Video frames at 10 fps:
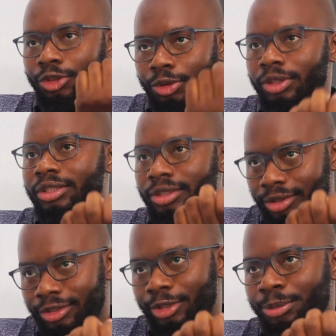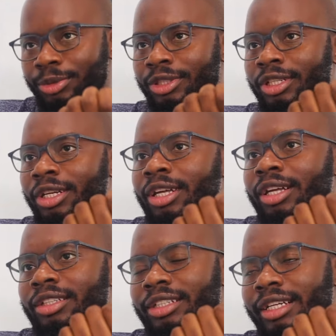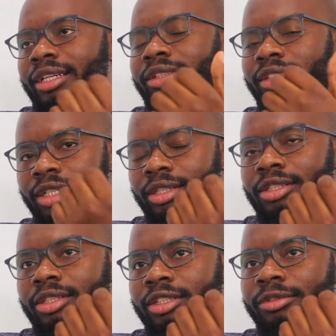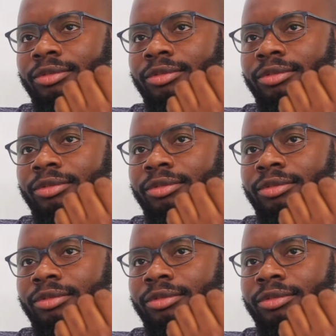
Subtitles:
UAS system that can take,